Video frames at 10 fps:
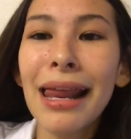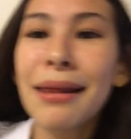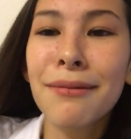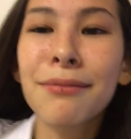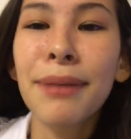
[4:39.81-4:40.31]

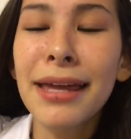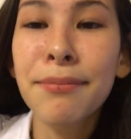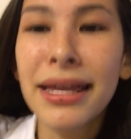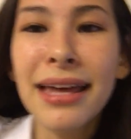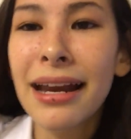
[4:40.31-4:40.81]

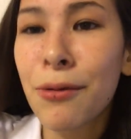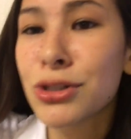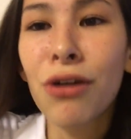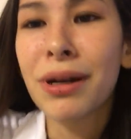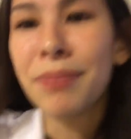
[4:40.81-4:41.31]
by then, I
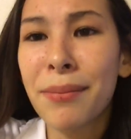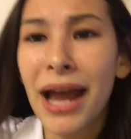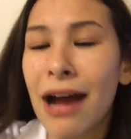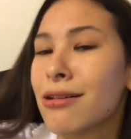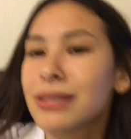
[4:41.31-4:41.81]
was already by
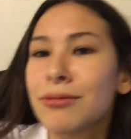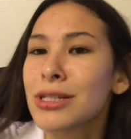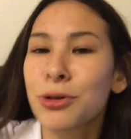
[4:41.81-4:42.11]
my house. I was